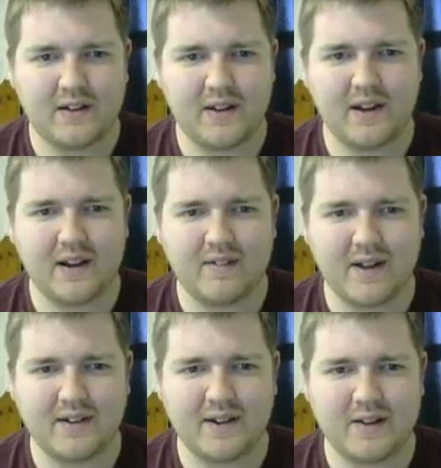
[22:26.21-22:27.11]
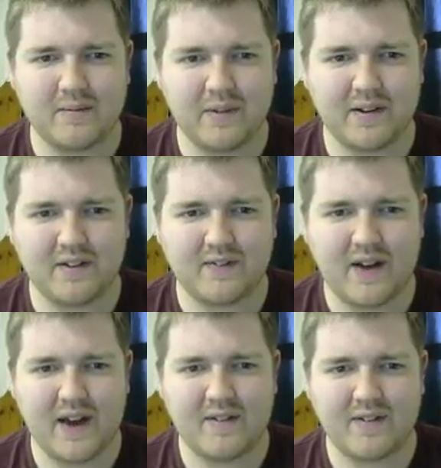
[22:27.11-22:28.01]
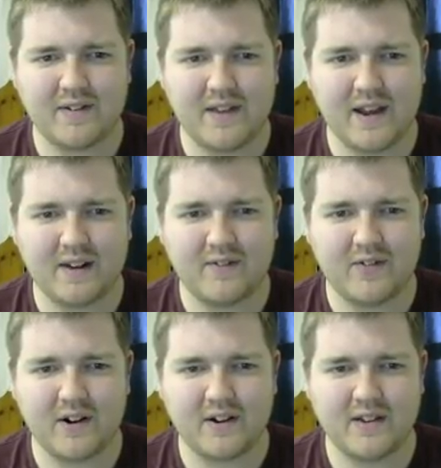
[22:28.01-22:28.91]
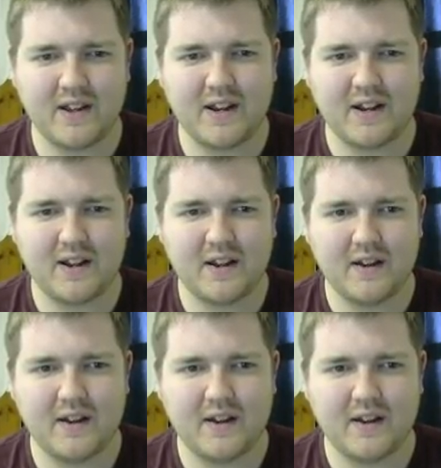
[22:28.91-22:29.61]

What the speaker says: Negative 18 plus 5 is negative 13.